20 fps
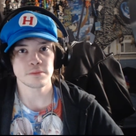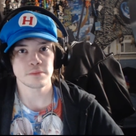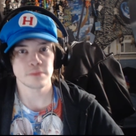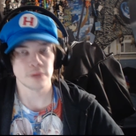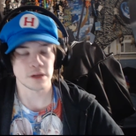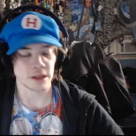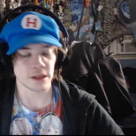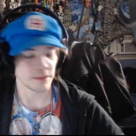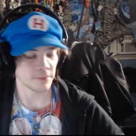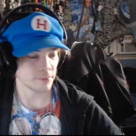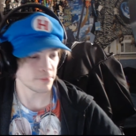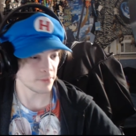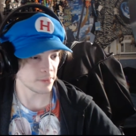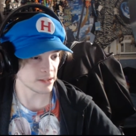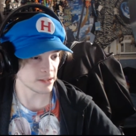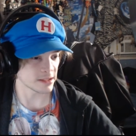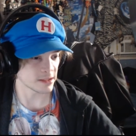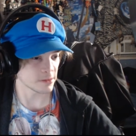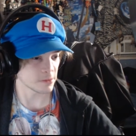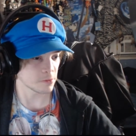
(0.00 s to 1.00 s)
Like,
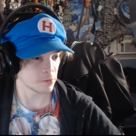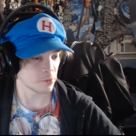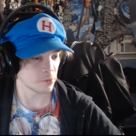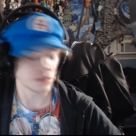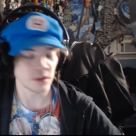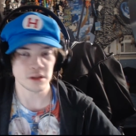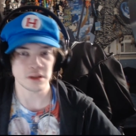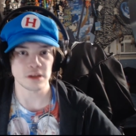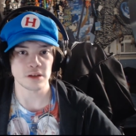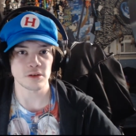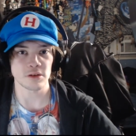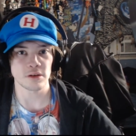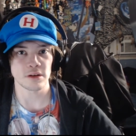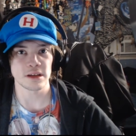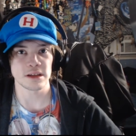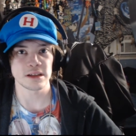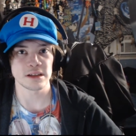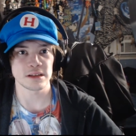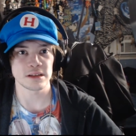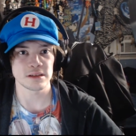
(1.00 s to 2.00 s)
that's really
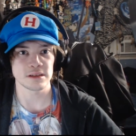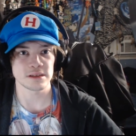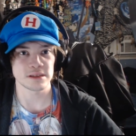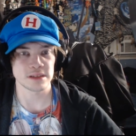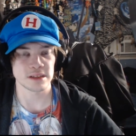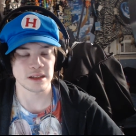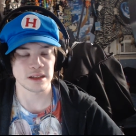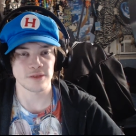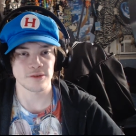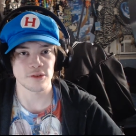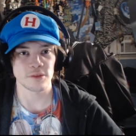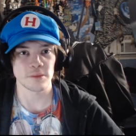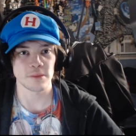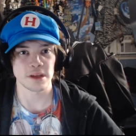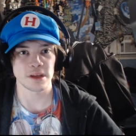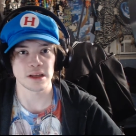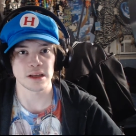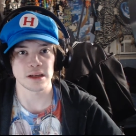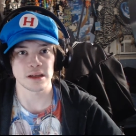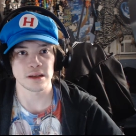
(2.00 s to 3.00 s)
crazy for
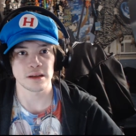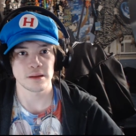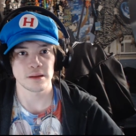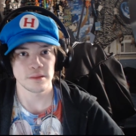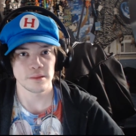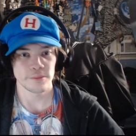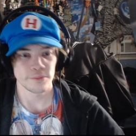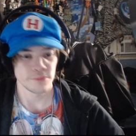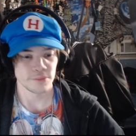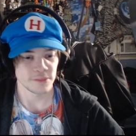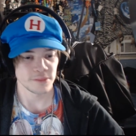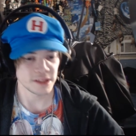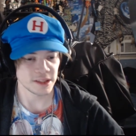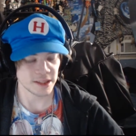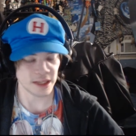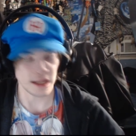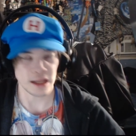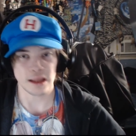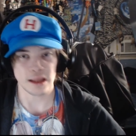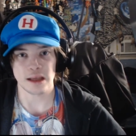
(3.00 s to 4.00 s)
me to
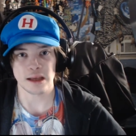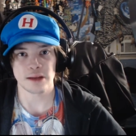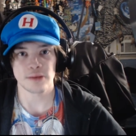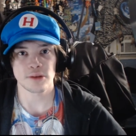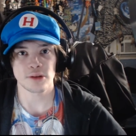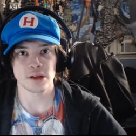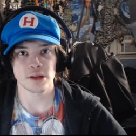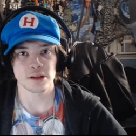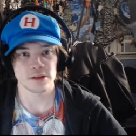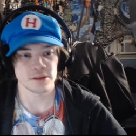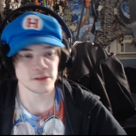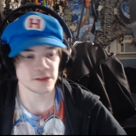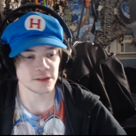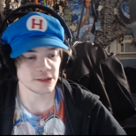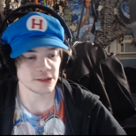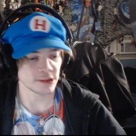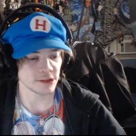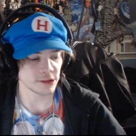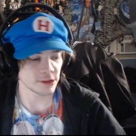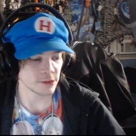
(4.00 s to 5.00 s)
say that because
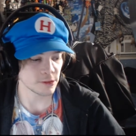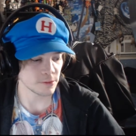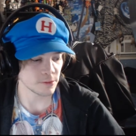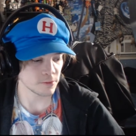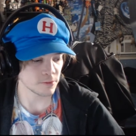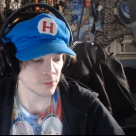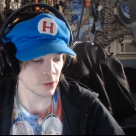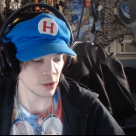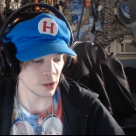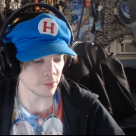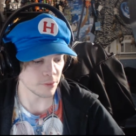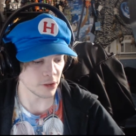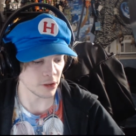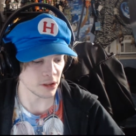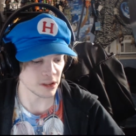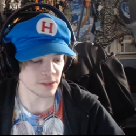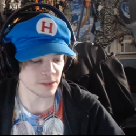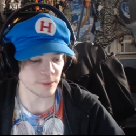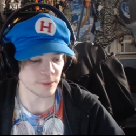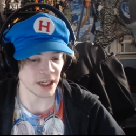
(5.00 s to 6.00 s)
a couple
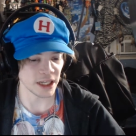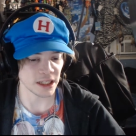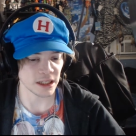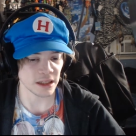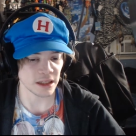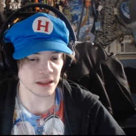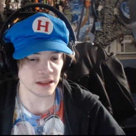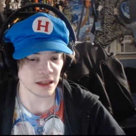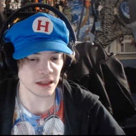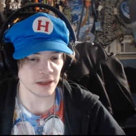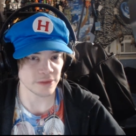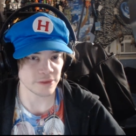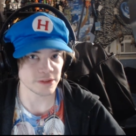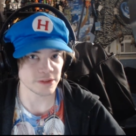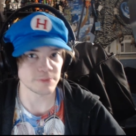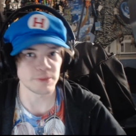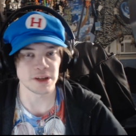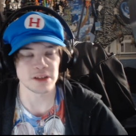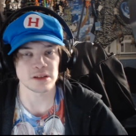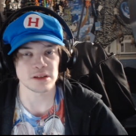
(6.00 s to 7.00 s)
years back, I think I was
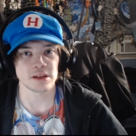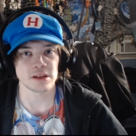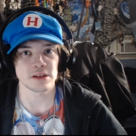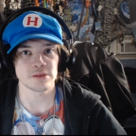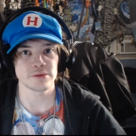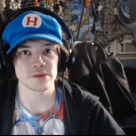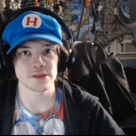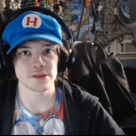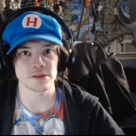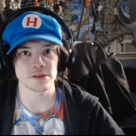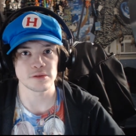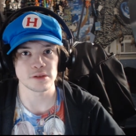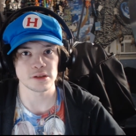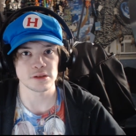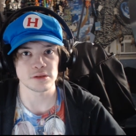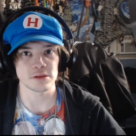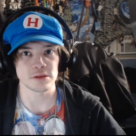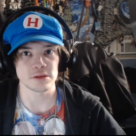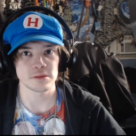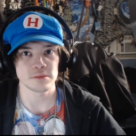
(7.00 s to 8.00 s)
barely over
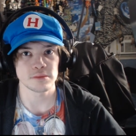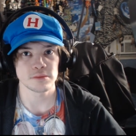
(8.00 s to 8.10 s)
200.